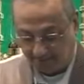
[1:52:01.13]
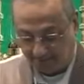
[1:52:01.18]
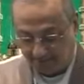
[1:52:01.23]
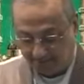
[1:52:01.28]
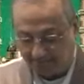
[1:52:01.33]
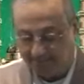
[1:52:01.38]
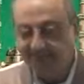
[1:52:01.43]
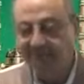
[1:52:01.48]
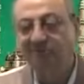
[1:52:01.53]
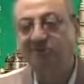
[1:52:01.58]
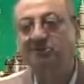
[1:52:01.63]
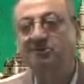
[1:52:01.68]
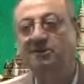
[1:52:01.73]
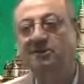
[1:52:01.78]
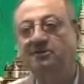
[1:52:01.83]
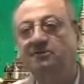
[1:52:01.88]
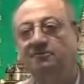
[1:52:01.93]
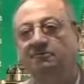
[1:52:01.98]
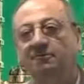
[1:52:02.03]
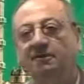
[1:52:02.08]
Brothers and
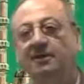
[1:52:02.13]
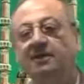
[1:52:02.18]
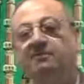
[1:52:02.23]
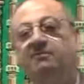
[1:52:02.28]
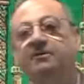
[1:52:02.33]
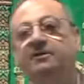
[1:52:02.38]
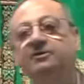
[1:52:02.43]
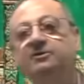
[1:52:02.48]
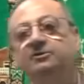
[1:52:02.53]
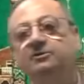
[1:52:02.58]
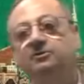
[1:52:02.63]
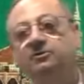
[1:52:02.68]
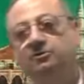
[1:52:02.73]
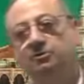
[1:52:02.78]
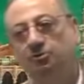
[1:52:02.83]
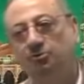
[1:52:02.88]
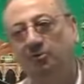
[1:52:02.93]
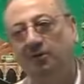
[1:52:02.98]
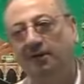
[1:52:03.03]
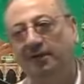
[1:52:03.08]
sisters, whenever
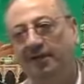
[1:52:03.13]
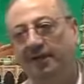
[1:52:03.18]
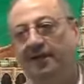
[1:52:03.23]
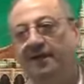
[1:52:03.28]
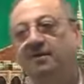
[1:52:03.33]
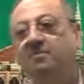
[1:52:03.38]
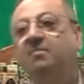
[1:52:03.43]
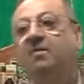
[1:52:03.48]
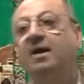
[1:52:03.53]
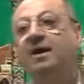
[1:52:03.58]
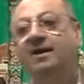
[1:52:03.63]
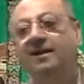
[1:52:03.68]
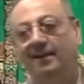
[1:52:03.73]
you will hear ma